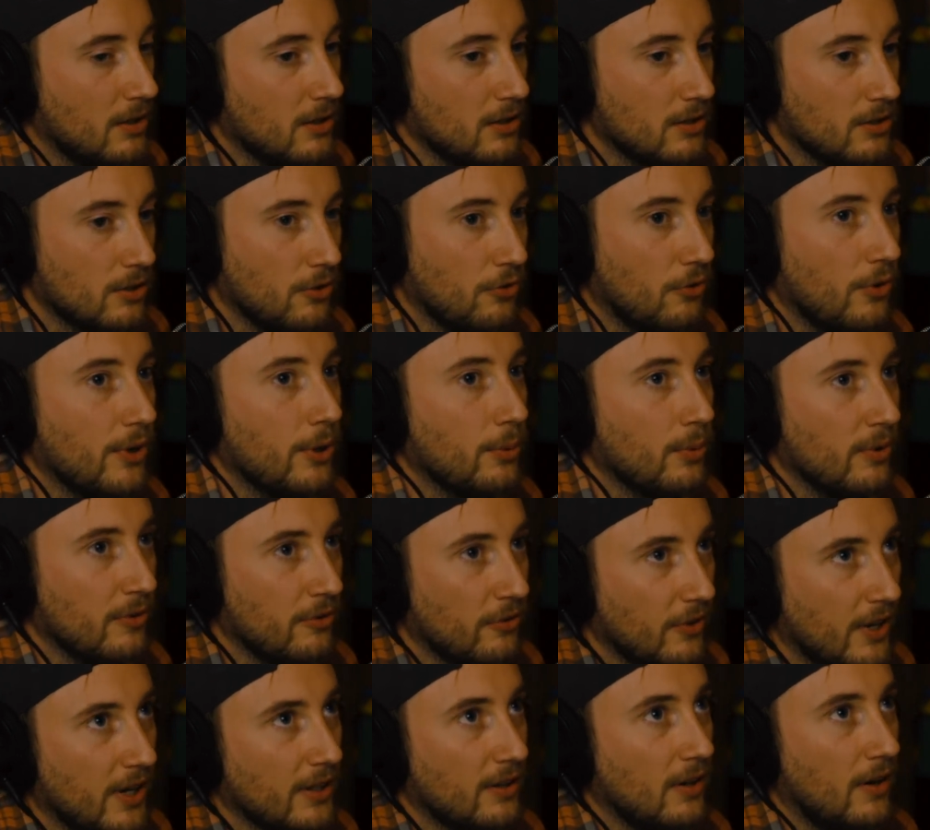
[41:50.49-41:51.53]
So if we can
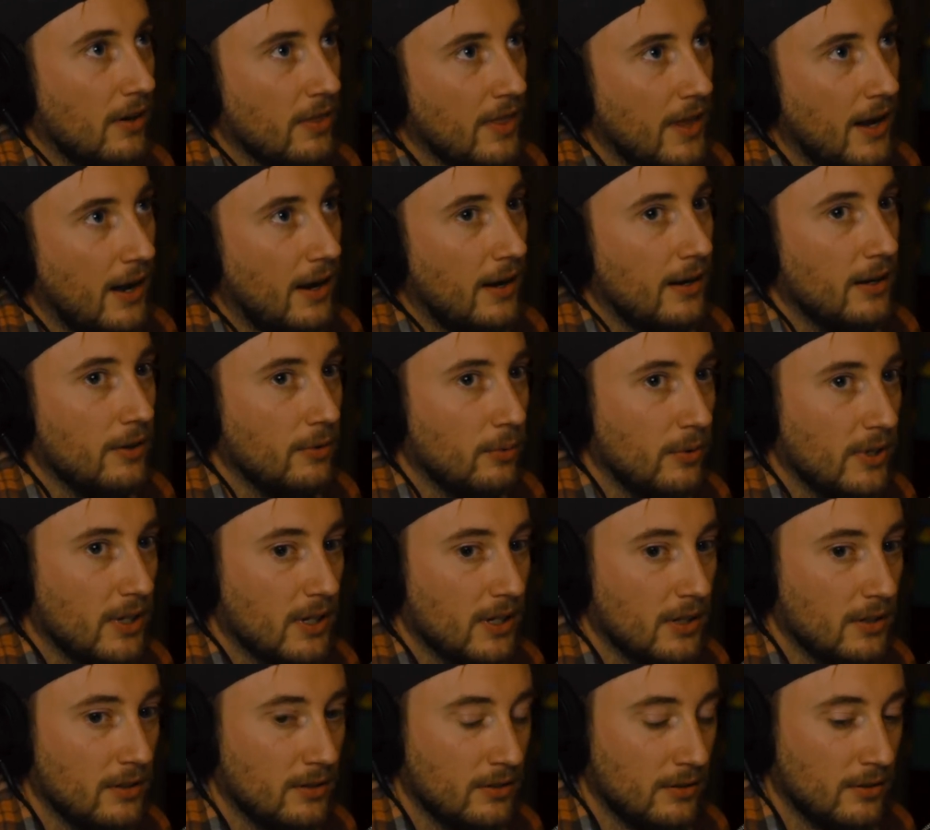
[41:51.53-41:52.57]
reflect on that and we
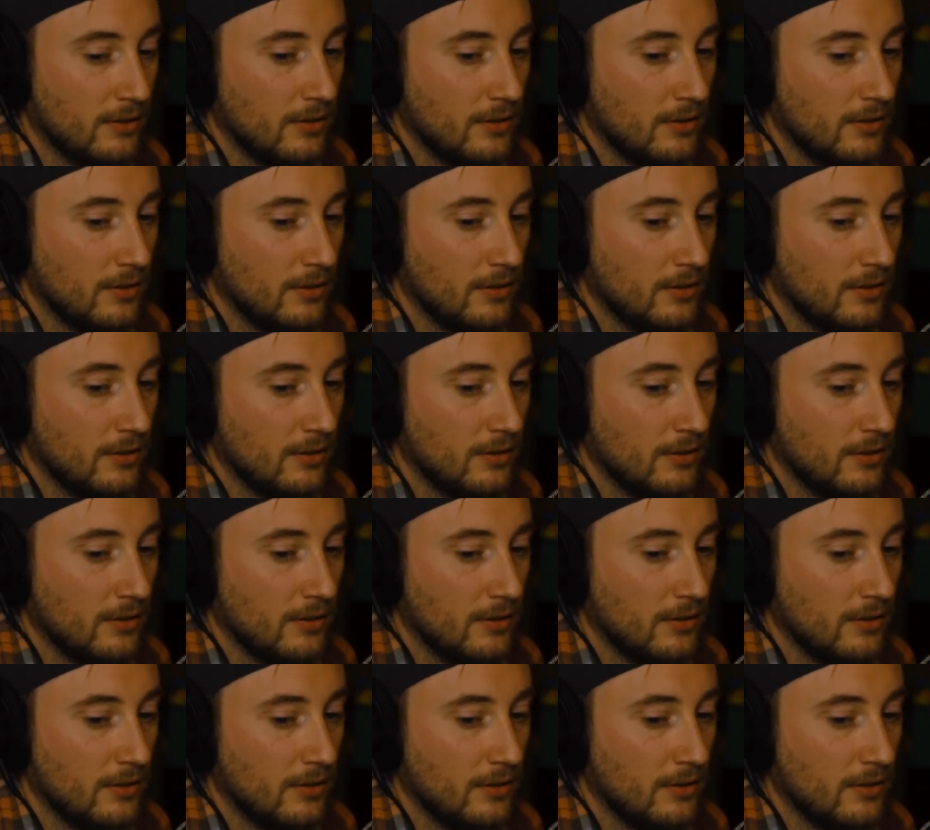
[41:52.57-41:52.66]
can,